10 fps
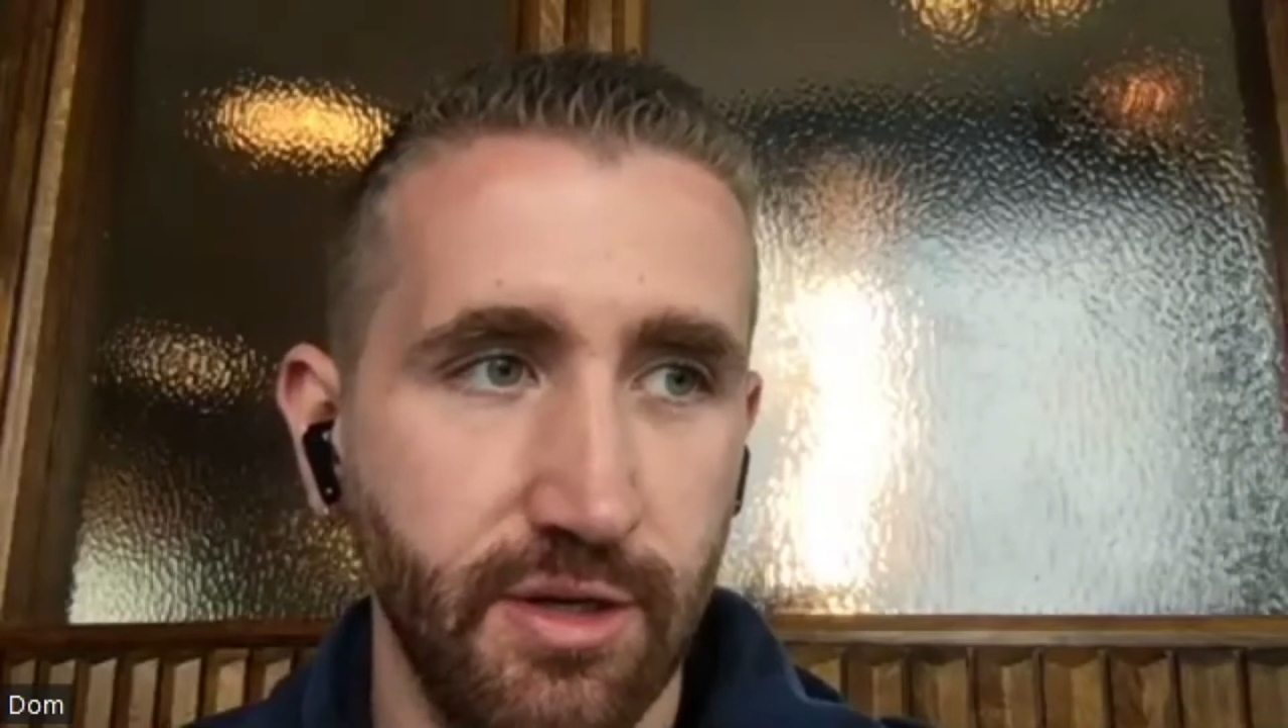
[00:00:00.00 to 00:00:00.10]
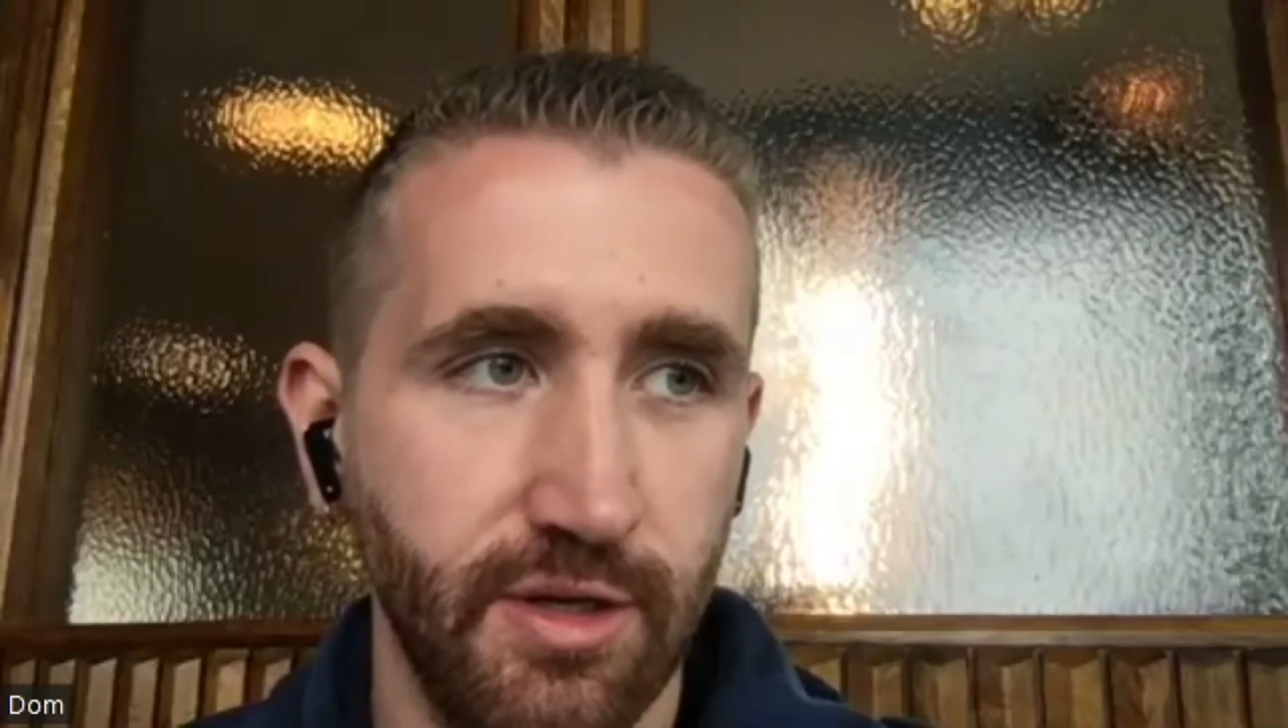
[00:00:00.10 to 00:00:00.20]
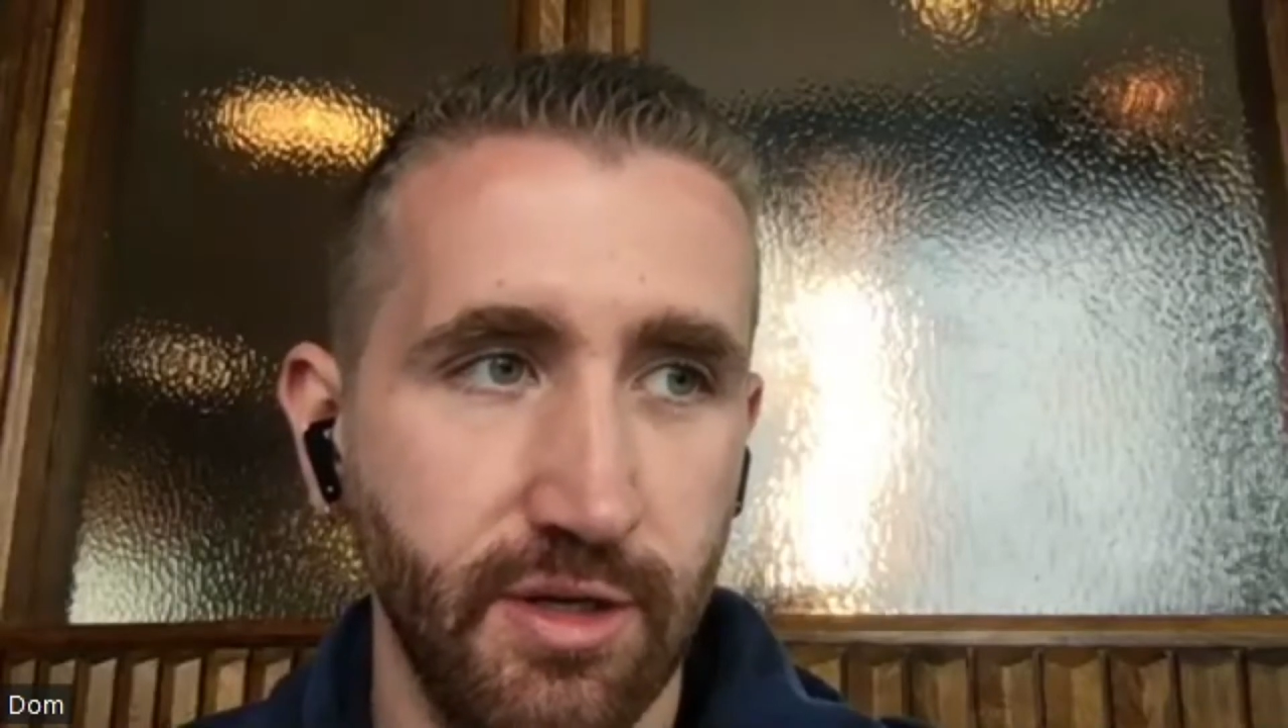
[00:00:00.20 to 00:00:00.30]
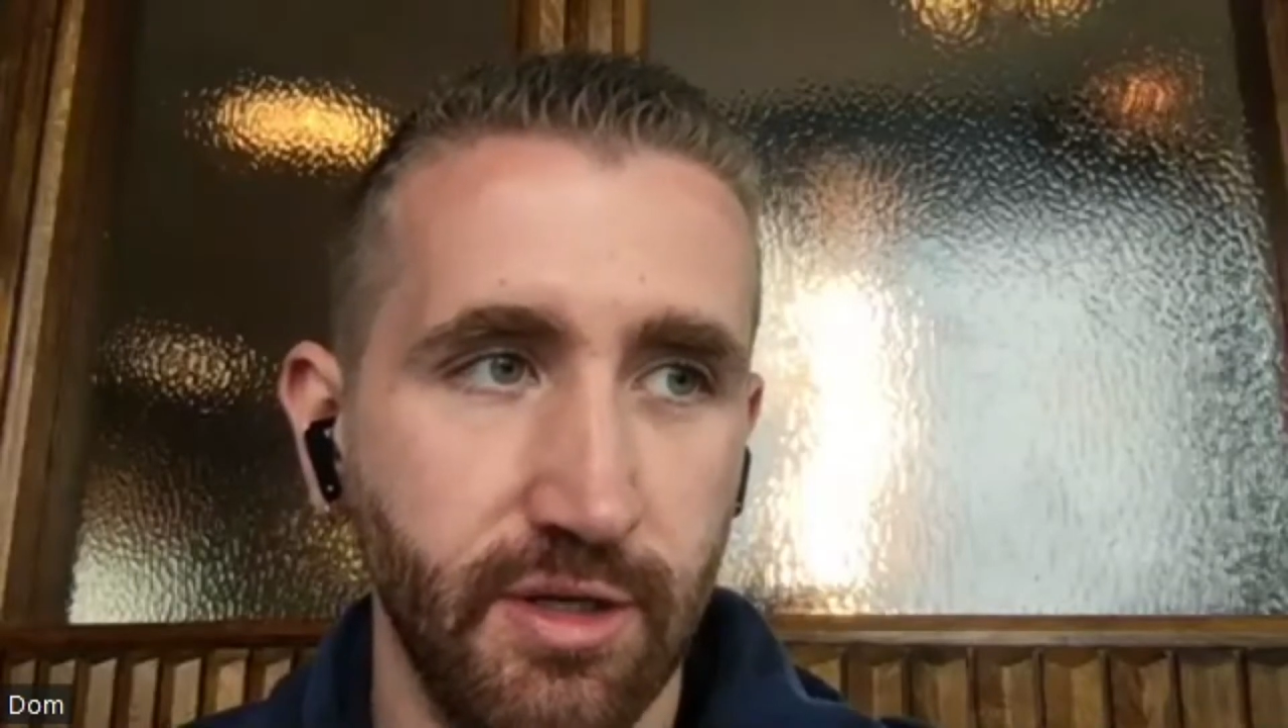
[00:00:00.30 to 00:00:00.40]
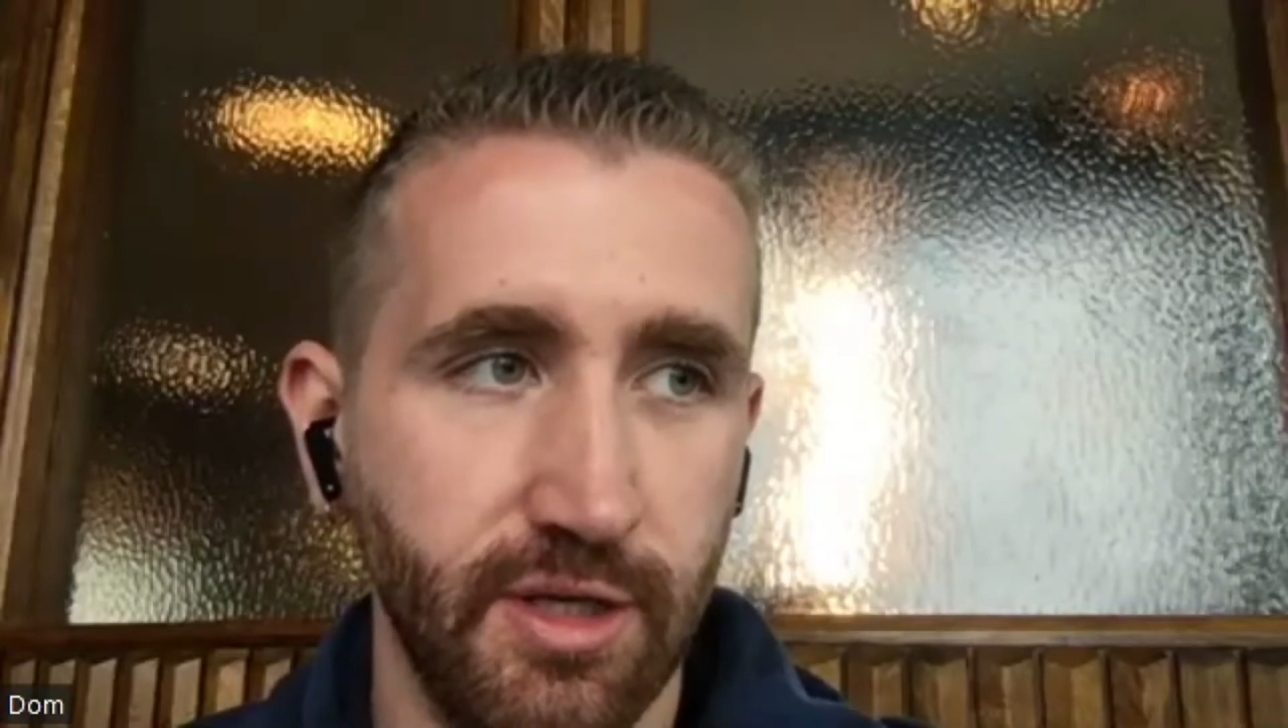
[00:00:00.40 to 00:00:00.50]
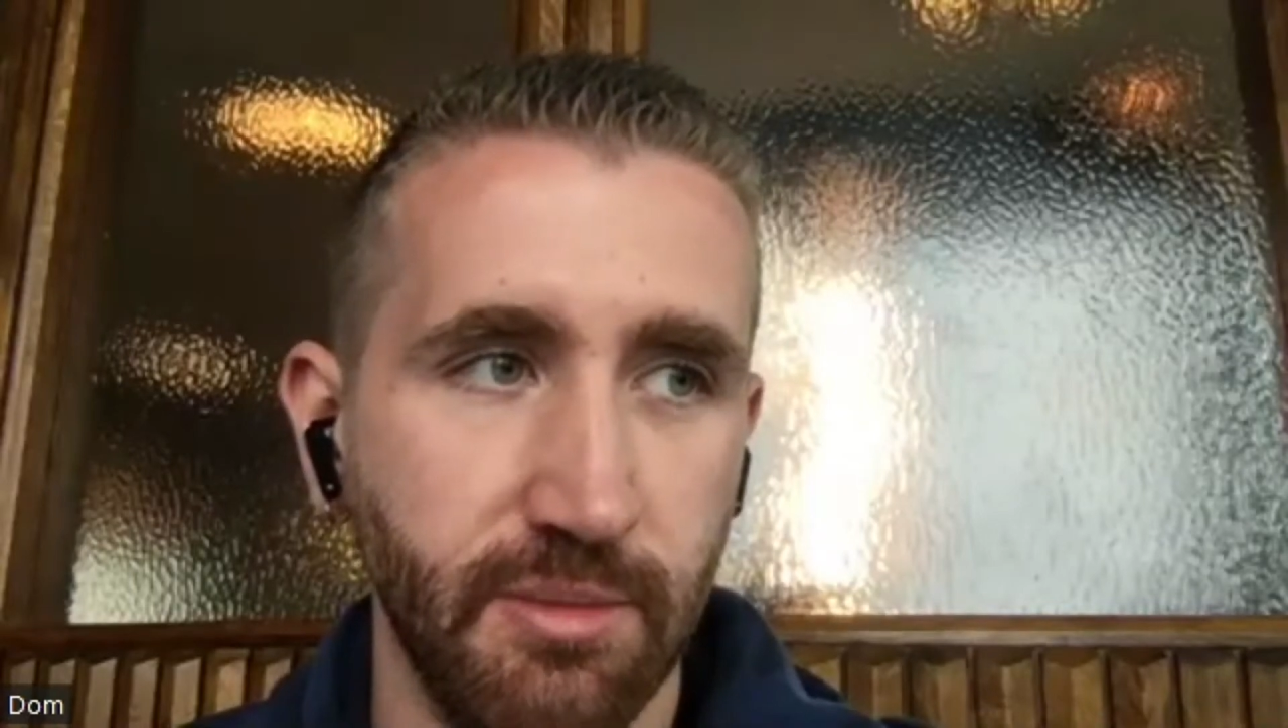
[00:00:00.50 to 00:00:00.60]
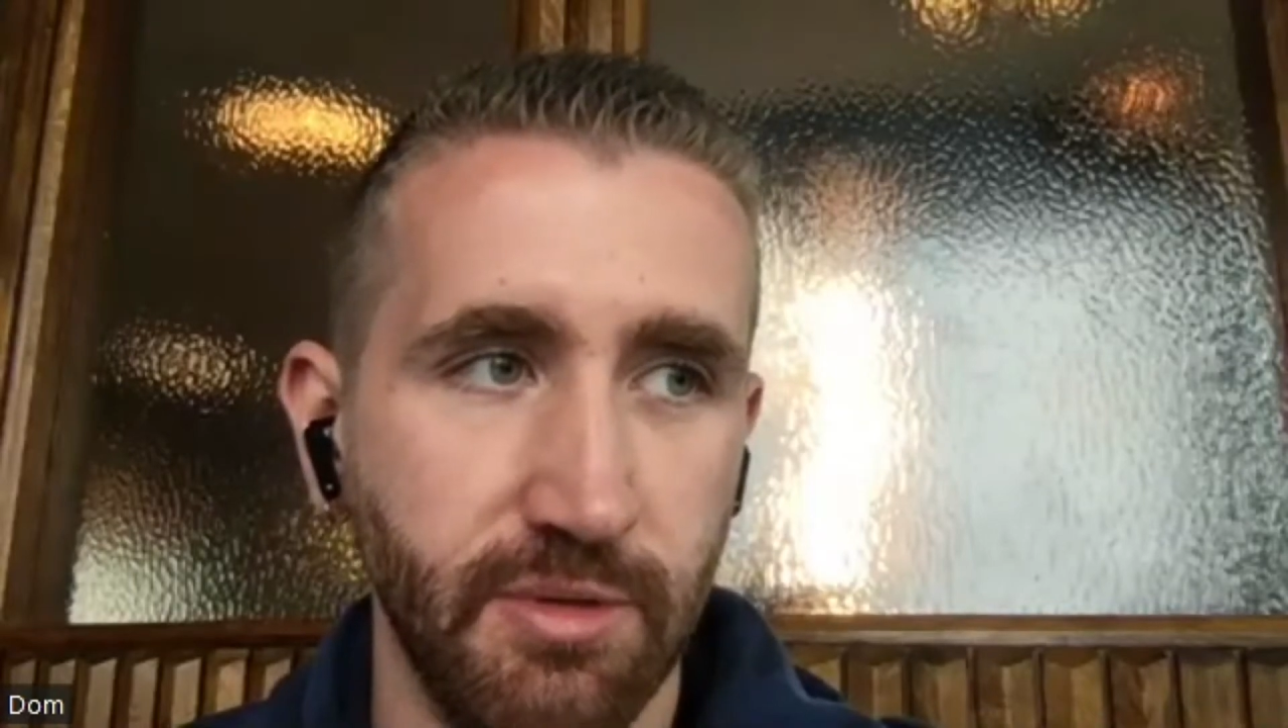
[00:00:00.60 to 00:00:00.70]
keeping